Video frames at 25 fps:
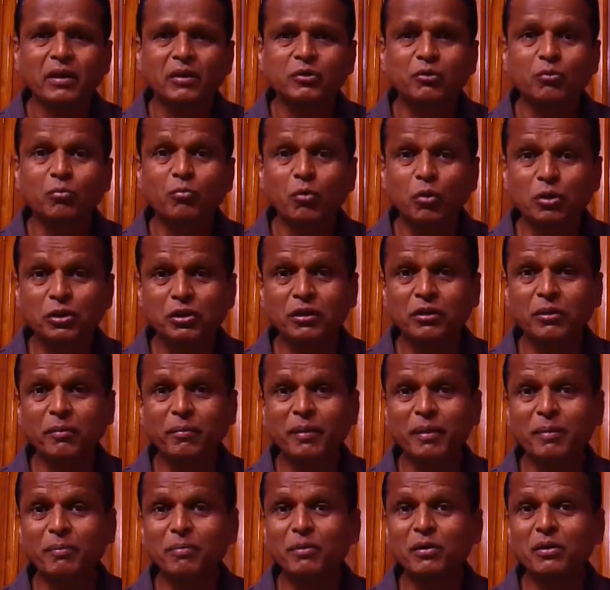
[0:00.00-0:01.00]
So most of the
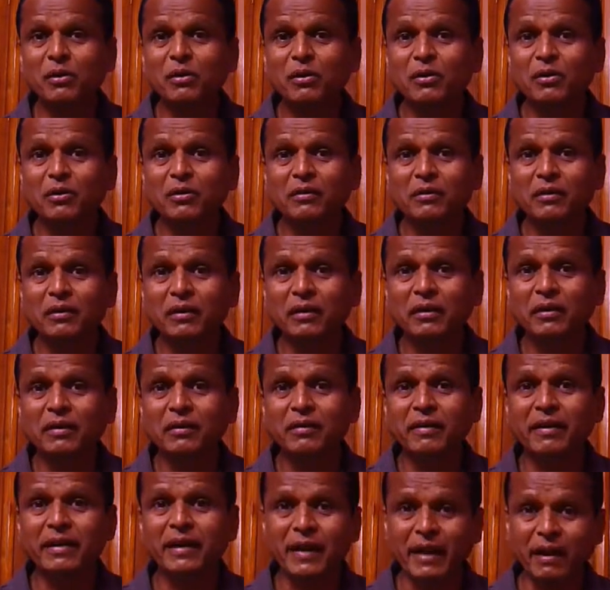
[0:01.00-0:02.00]
people
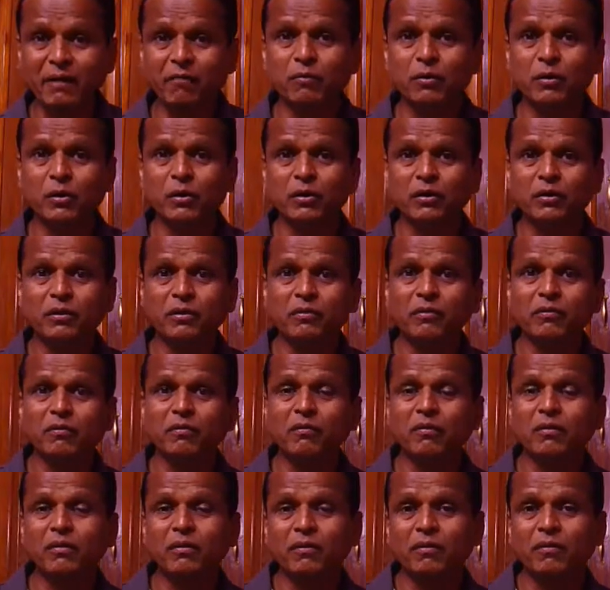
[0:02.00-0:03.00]
never
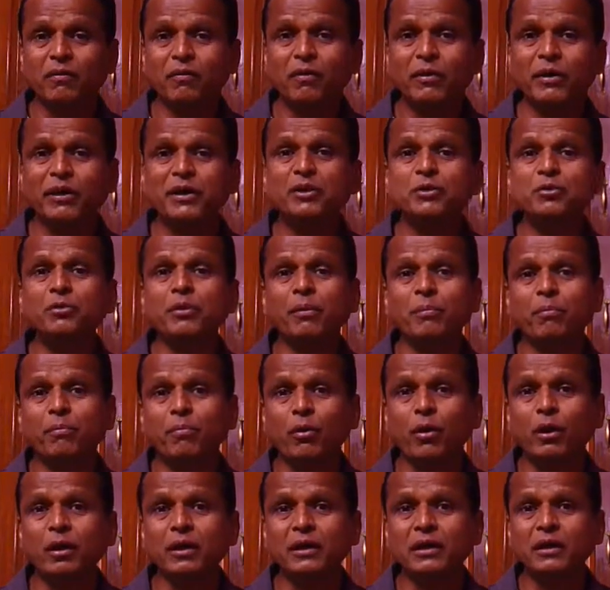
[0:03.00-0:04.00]
reach to a
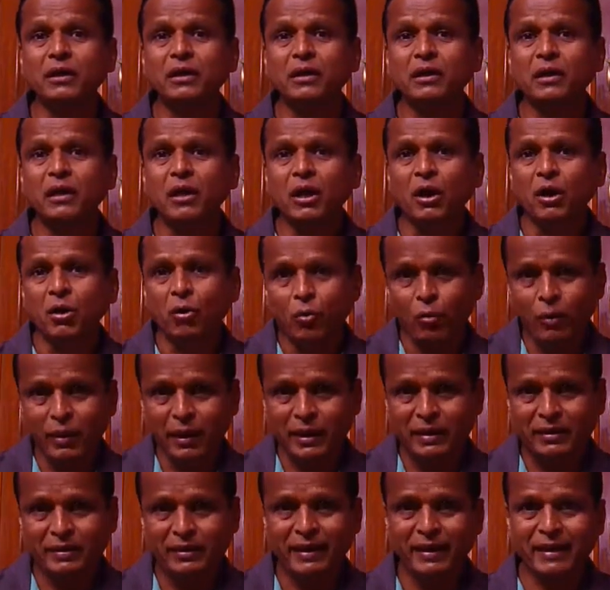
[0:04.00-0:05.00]
point
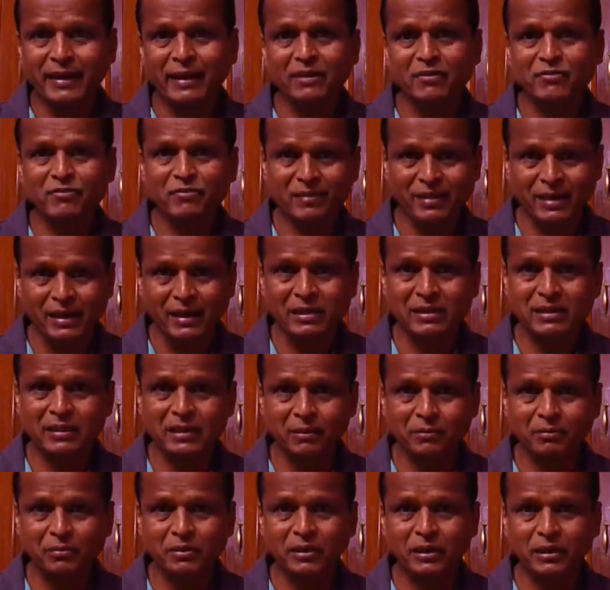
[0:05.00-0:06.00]
where they can sell
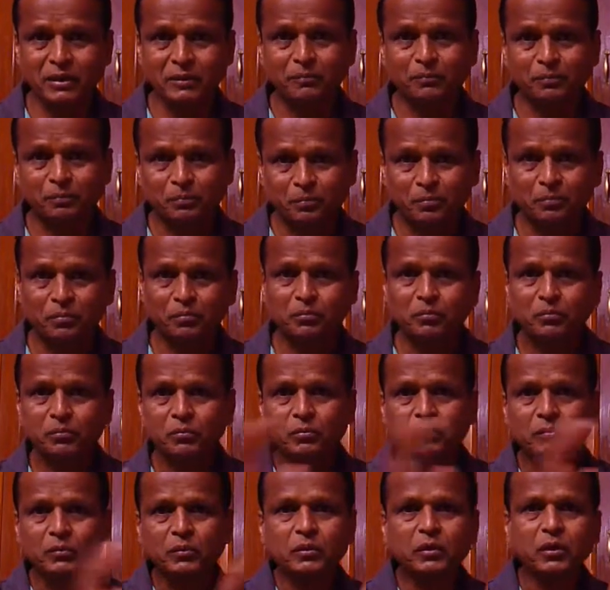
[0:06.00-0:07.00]
something
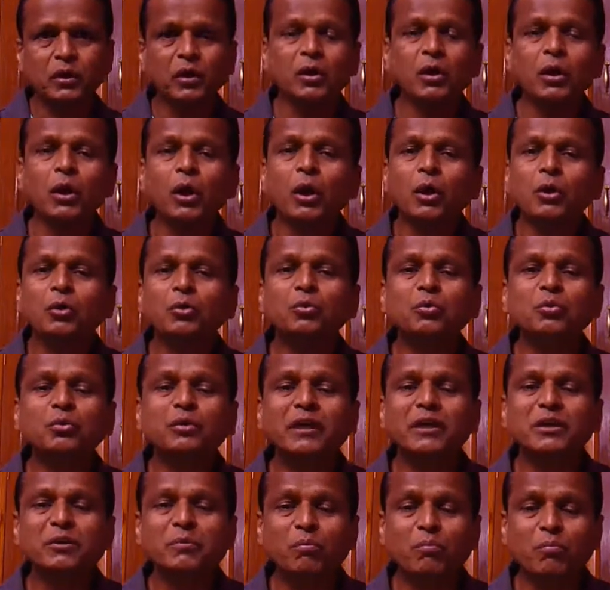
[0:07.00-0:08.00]
through
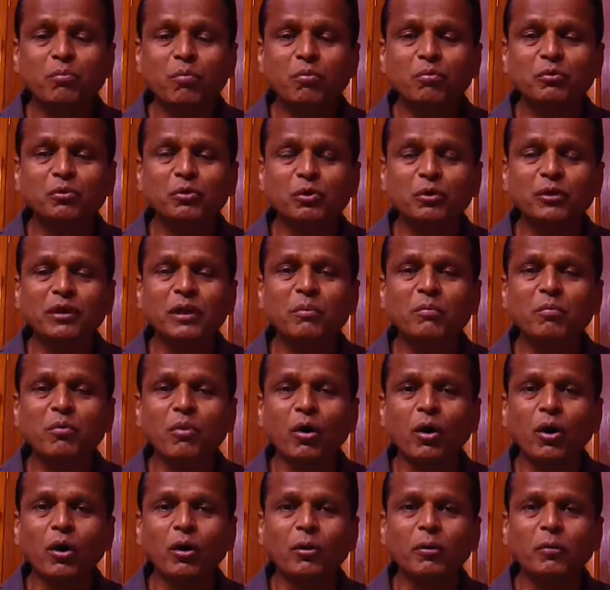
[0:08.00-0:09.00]
that
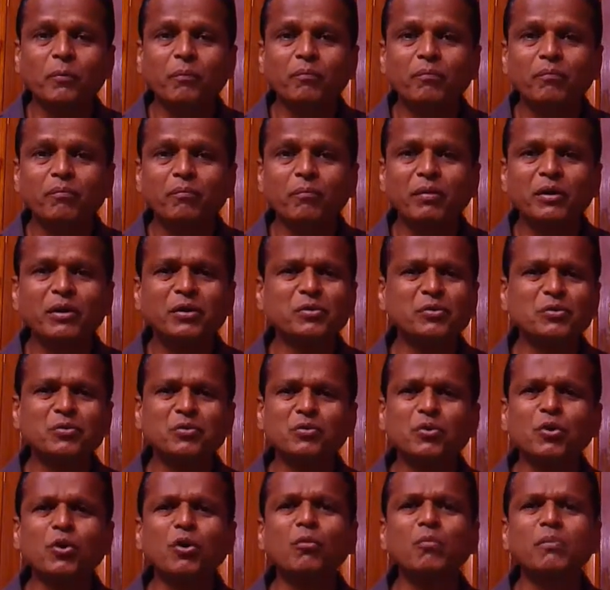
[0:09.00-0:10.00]
blog because
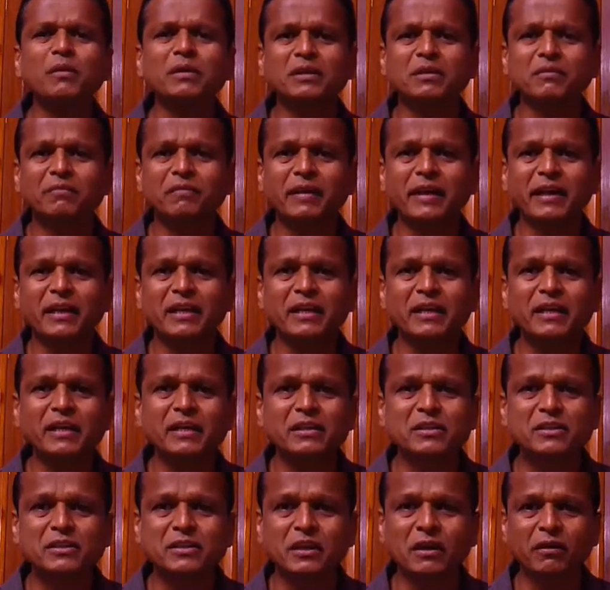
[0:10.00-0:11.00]
so much of
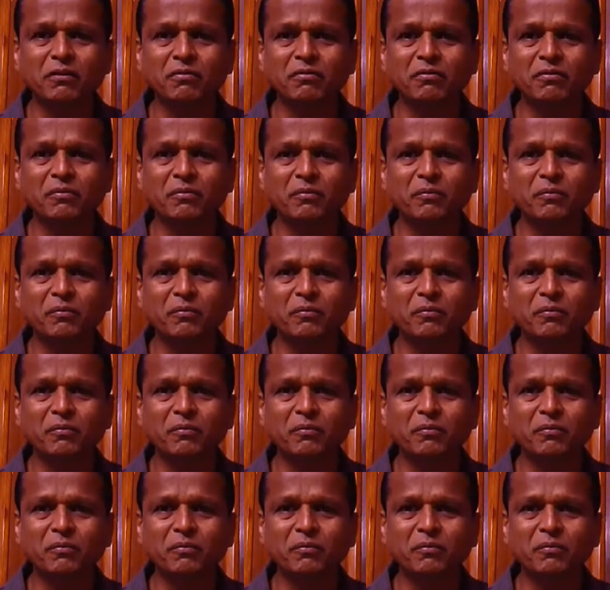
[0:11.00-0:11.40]
technical stuff.